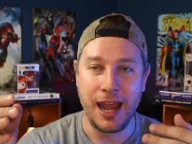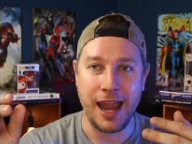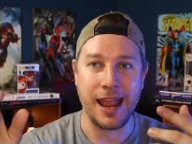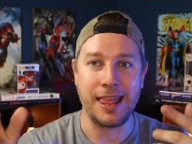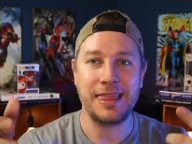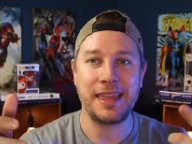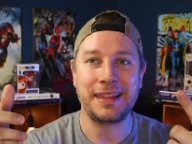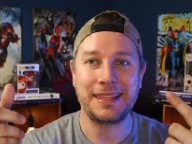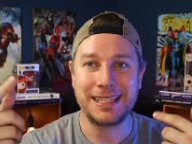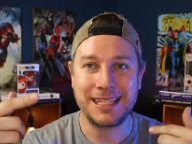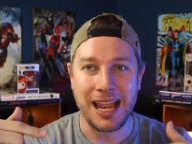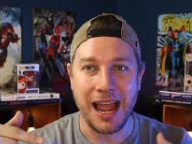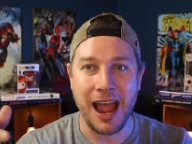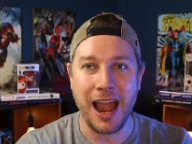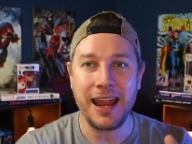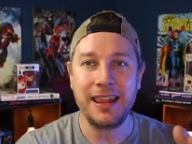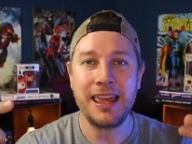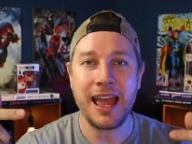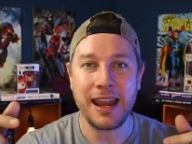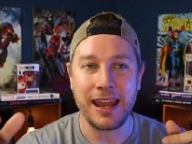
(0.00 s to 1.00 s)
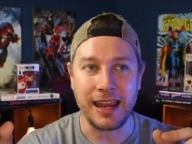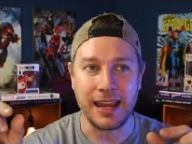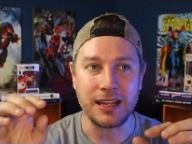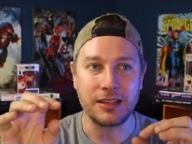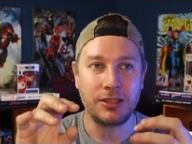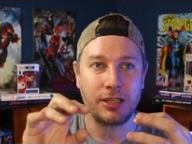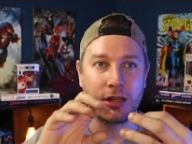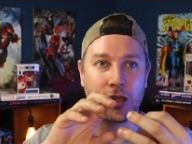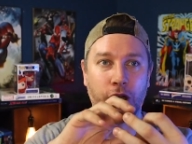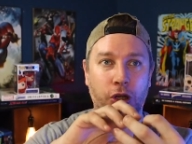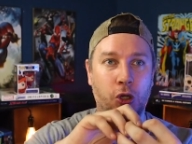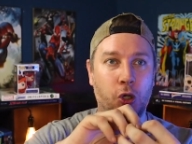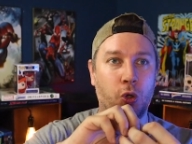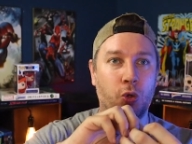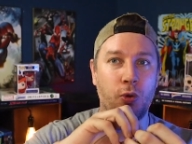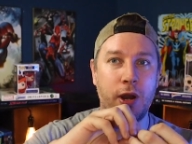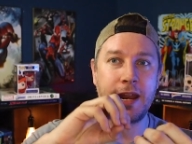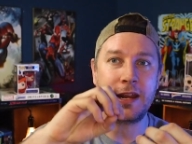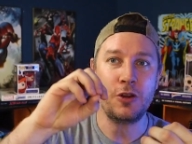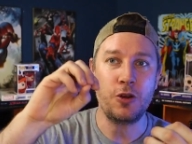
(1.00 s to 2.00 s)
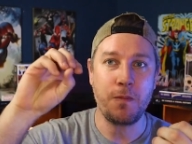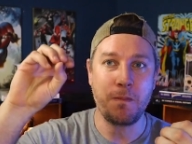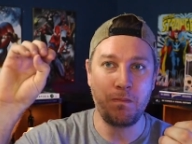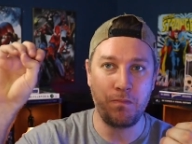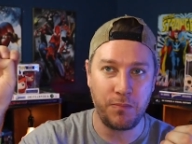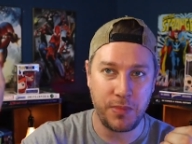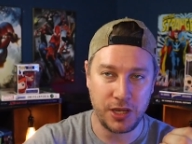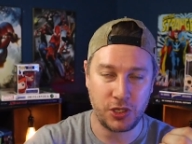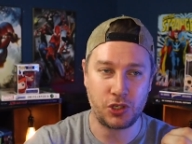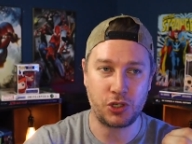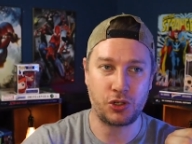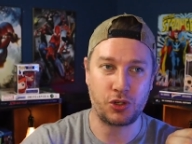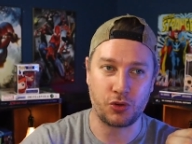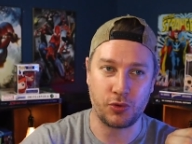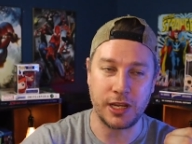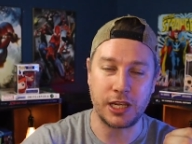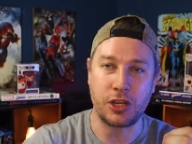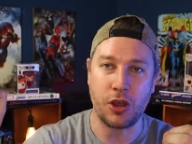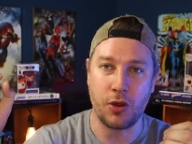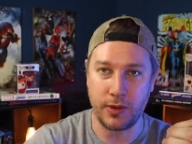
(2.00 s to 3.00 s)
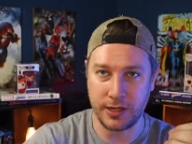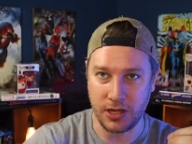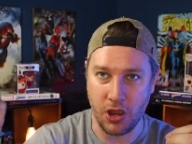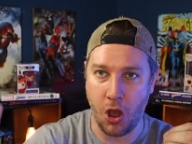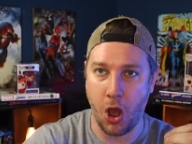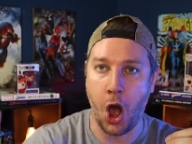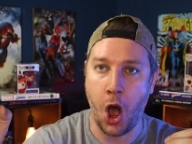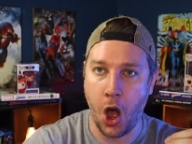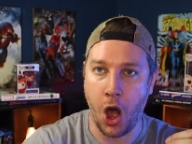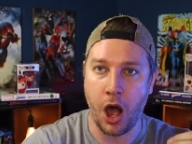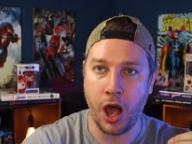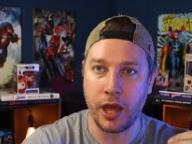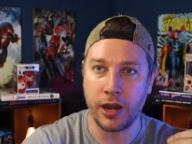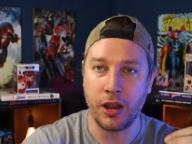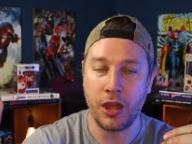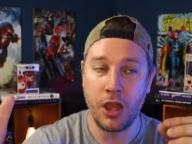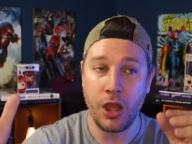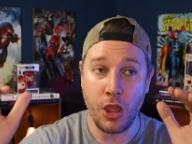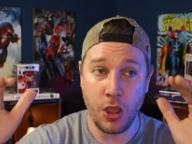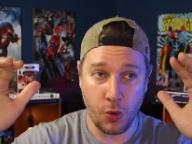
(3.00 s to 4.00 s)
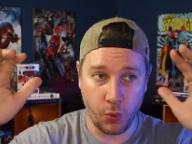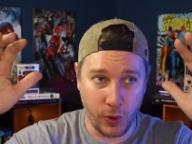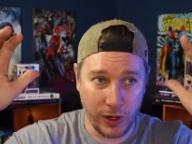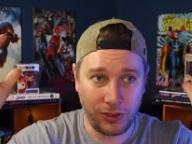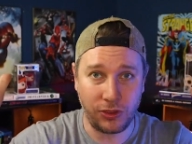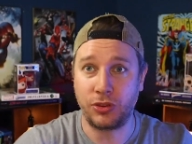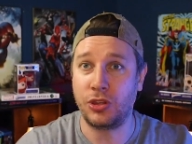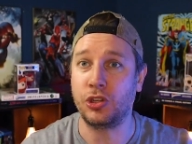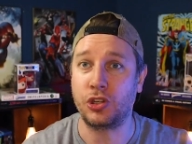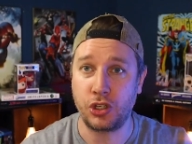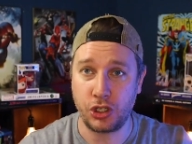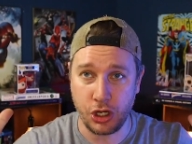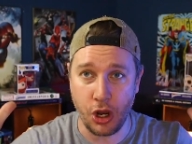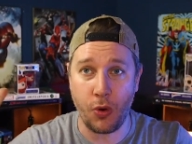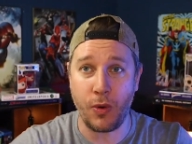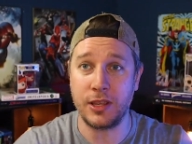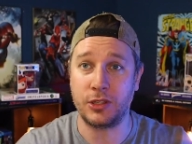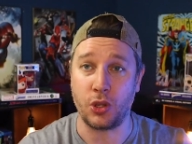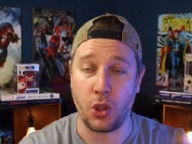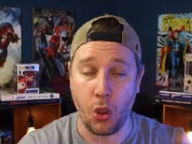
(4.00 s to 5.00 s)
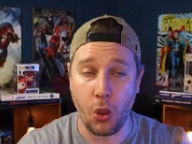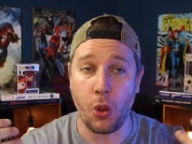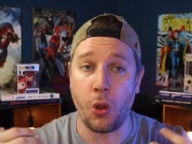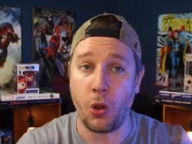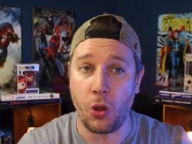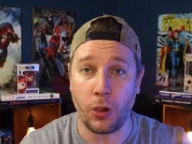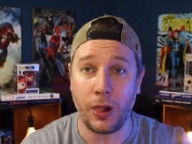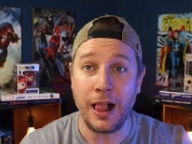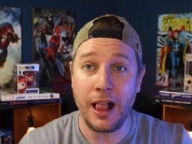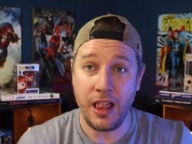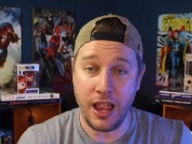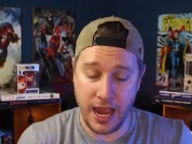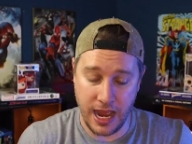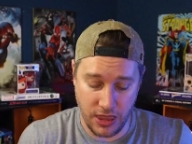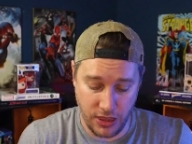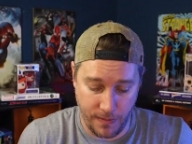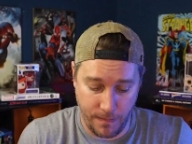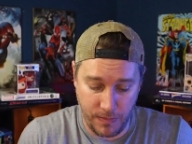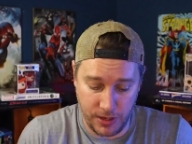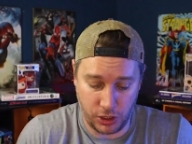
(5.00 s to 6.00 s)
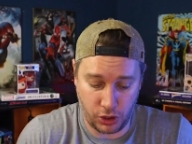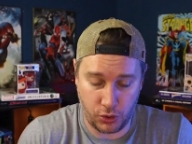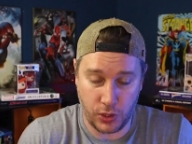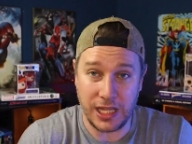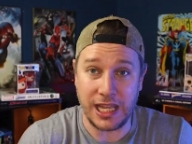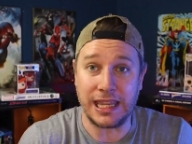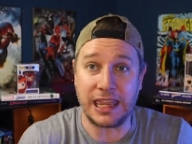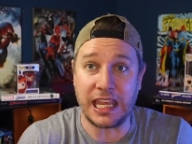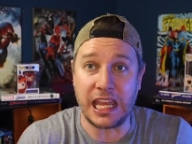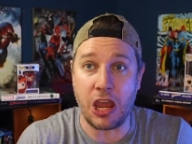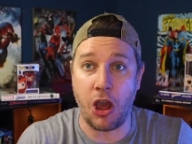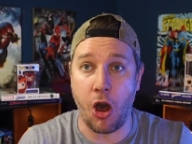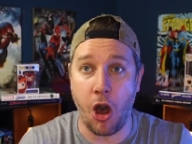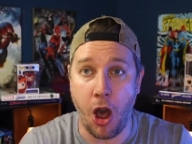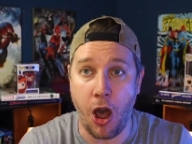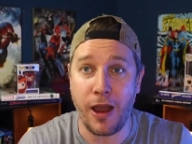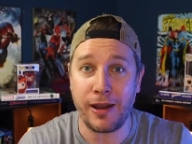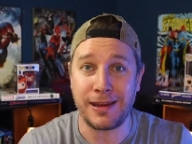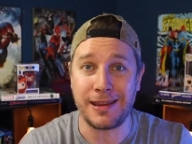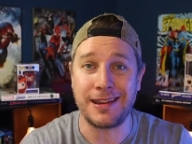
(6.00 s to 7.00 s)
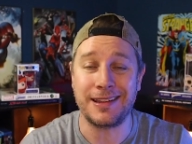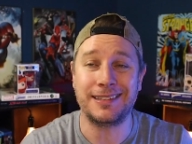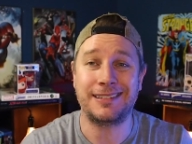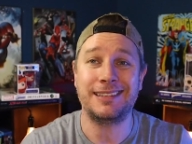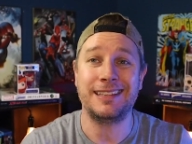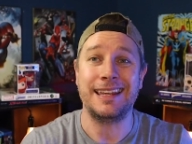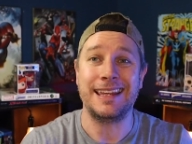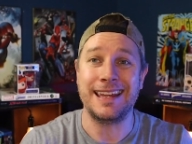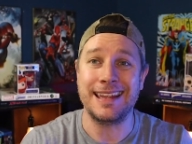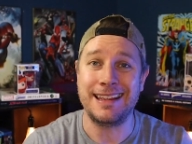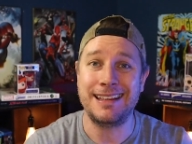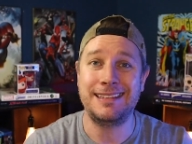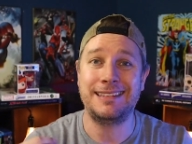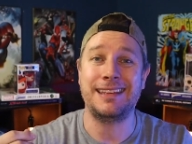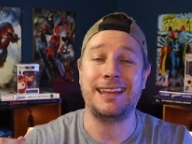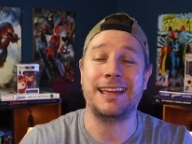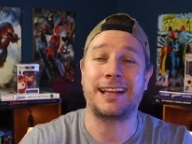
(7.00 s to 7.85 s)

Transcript: And they tie that into the greater mystery going on with the show as a whole and the mystery that the audience is